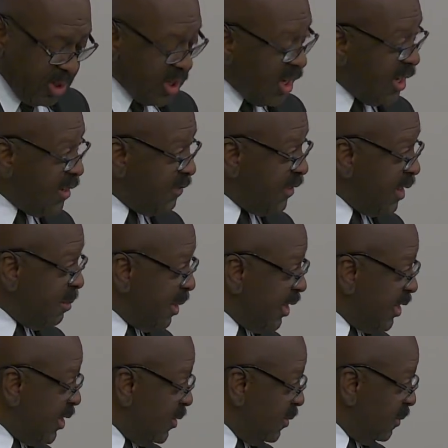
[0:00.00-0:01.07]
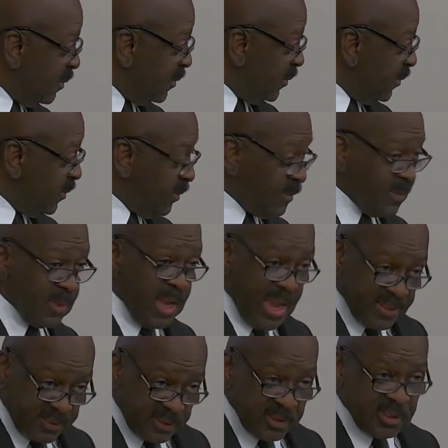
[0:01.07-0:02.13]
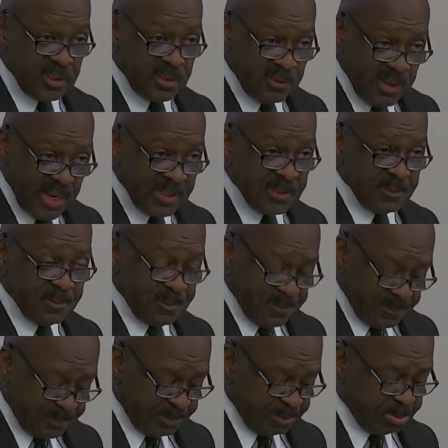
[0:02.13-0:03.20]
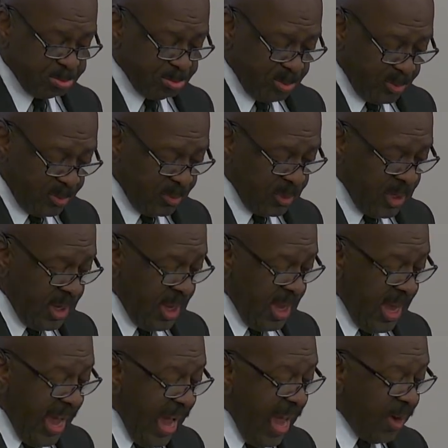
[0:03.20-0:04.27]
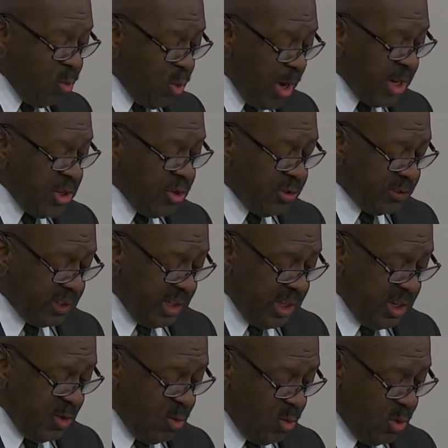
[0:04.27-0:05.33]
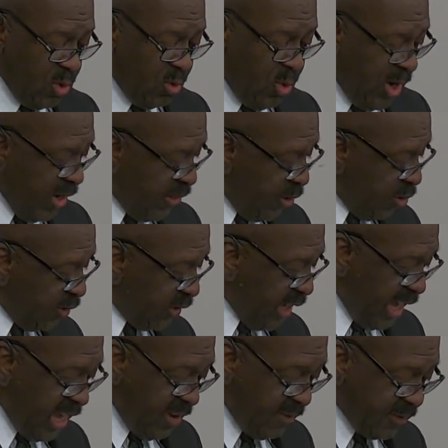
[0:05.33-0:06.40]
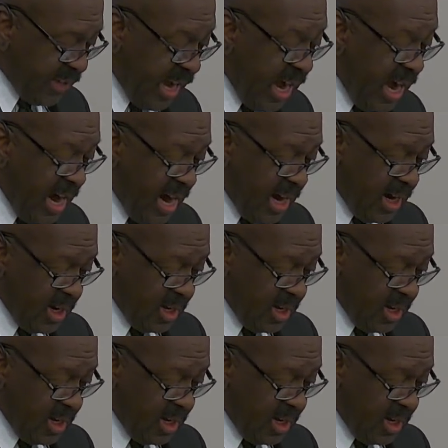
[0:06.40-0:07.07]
of, anybody know? Esther, correct. And when you see where those caves are,